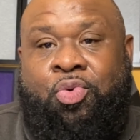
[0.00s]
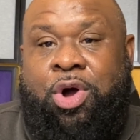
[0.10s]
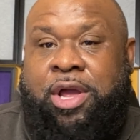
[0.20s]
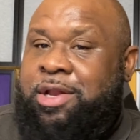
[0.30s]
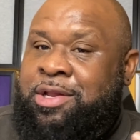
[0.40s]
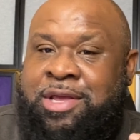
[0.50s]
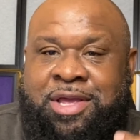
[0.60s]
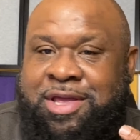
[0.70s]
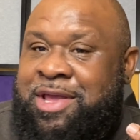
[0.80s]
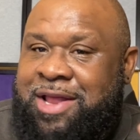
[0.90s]
one.
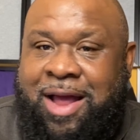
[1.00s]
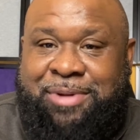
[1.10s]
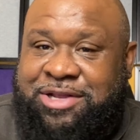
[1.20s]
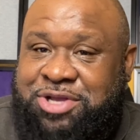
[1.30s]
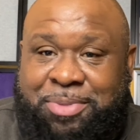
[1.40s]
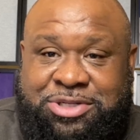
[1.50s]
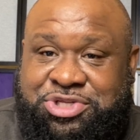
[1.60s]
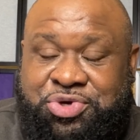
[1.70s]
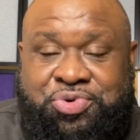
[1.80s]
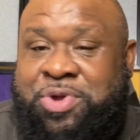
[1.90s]
I'm not talking about
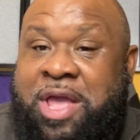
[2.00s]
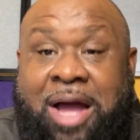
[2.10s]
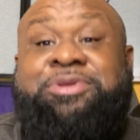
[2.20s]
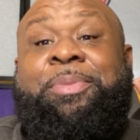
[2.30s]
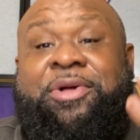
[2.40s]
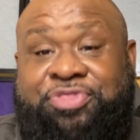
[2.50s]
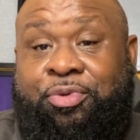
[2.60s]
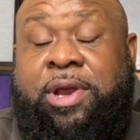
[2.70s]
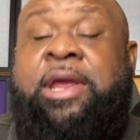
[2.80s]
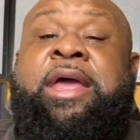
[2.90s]
two. I'm talking about
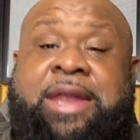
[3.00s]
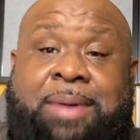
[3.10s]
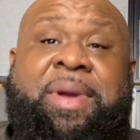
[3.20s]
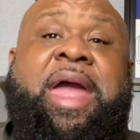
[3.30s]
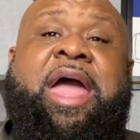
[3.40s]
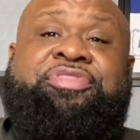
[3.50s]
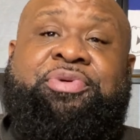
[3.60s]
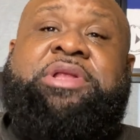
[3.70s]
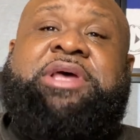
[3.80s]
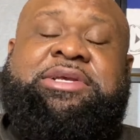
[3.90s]
three. That man had
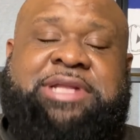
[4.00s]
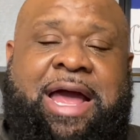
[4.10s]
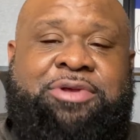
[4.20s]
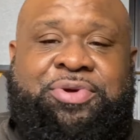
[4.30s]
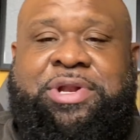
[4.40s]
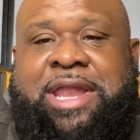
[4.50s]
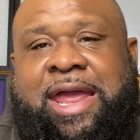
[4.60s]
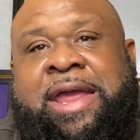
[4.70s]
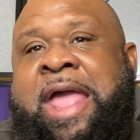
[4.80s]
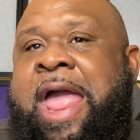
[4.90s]
three touchdowns on the
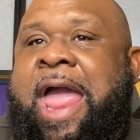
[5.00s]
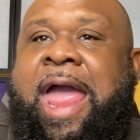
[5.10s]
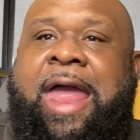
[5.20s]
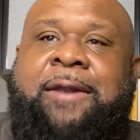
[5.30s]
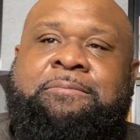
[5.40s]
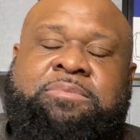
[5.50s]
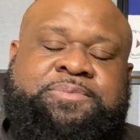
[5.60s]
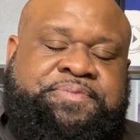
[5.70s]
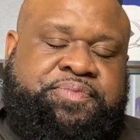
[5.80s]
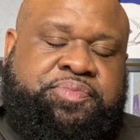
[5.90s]
day. And
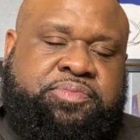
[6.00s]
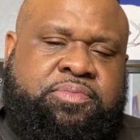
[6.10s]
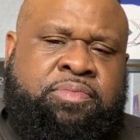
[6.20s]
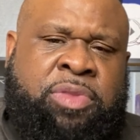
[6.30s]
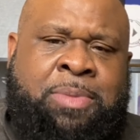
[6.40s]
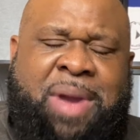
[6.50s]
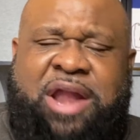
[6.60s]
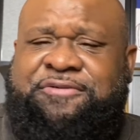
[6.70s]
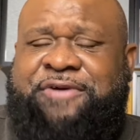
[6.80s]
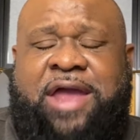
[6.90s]

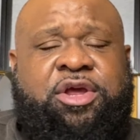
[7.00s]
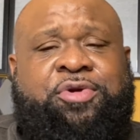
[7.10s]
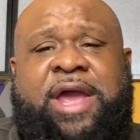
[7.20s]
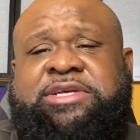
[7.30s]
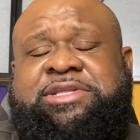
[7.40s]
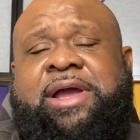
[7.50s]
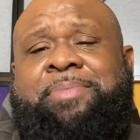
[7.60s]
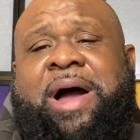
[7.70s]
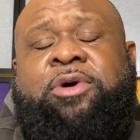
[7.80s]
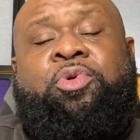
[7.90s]
Matter of fact, the craziest thing
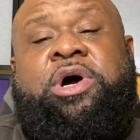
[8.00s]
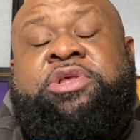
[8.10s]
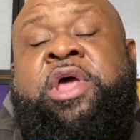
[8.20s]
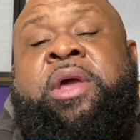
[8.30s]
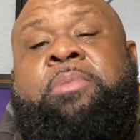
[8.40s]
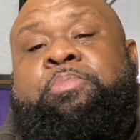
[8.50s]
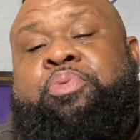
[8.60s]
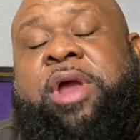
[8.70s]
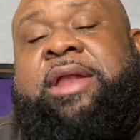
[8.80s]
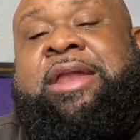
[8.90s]
about it was
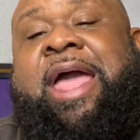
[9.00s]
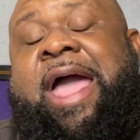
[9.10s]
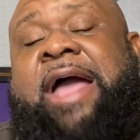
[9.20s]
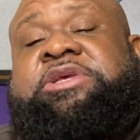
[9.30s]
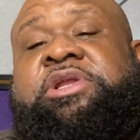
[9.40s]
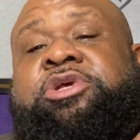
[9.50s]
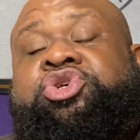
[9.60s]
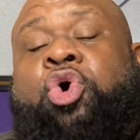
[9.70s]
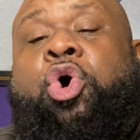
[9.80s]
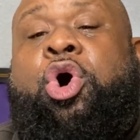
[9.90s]
Britten actually
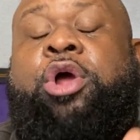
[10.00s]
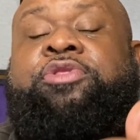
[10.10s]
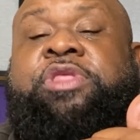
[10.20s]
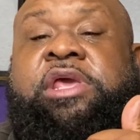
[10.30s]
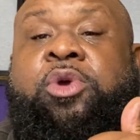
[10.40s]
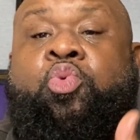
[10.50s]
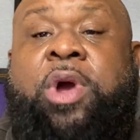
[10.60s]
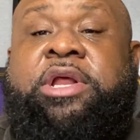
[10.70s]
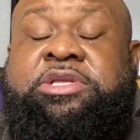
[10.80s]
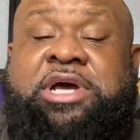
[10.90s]
scored the
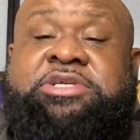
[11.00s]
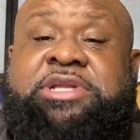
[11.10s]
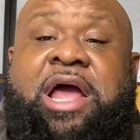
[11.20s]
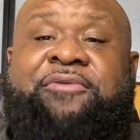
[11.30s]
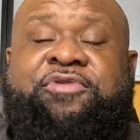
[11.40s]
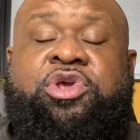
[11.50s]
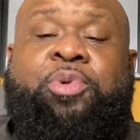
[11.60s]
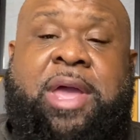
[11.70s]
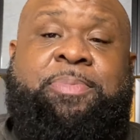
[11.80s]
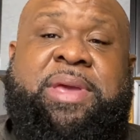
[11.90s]
winning touchdown for
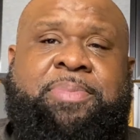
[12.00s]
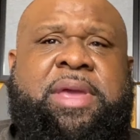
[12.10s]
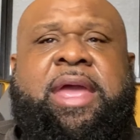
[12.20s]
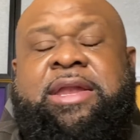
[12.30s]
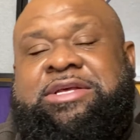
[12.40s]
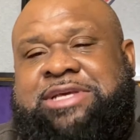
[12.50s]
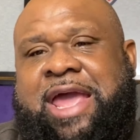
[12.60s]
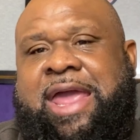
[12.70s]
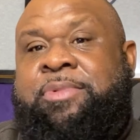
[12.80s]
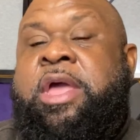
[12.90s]
UAPB in this
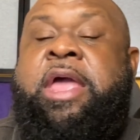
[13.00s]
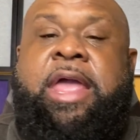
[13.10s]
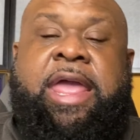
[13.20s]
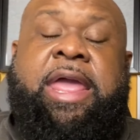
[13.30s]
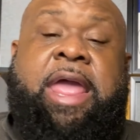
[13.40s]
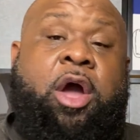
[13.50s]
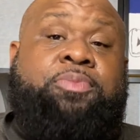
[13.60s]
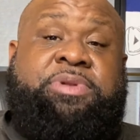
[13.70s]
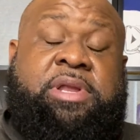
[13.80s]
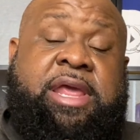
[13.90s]
game. He
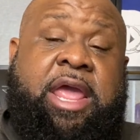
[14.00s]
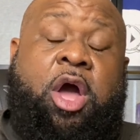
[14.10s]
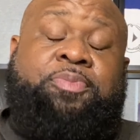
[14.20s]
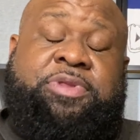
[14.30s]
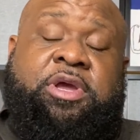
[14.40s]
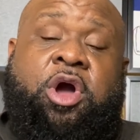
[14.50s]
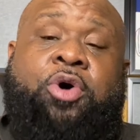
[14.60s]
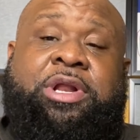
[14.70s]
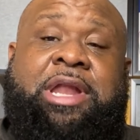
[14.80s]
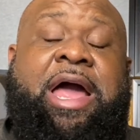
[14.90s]
helped he helped the
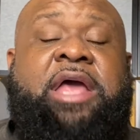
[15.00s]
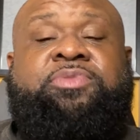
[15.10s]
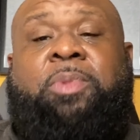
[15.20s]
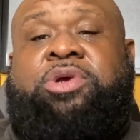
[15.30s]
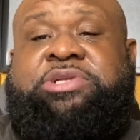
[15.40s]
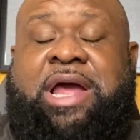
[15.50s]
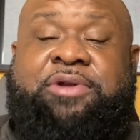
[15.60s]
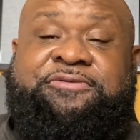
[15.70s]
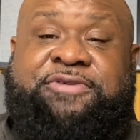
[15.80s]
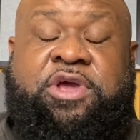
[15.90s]
Golden Lions march down
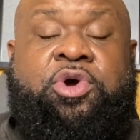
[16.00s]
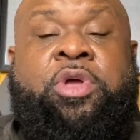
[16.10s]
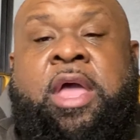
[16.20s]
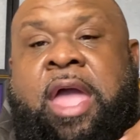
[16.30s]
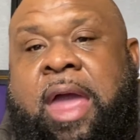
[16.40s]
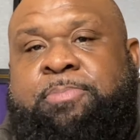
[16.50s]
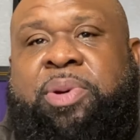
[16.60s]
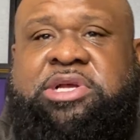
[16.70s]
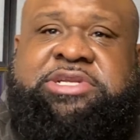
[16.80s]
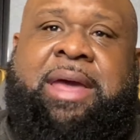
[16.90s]
the field and
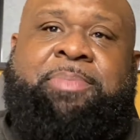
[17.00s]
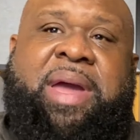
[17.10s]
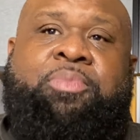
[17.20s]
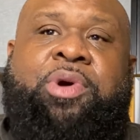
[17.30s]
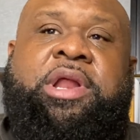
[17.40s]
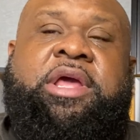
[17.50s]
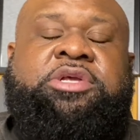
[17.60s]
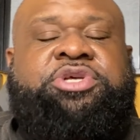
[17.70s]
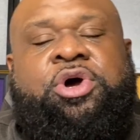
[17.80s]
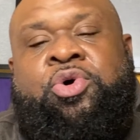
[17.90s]
punch that bad boy in the
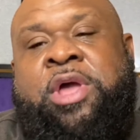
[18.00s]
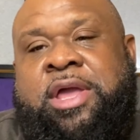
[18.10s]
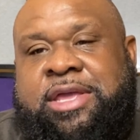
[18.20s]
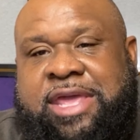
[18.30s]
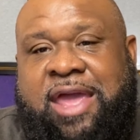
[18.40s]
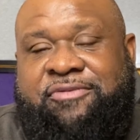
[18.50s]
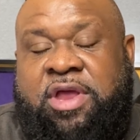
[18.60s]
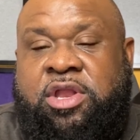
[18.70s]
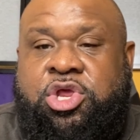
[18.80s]
end zone, giving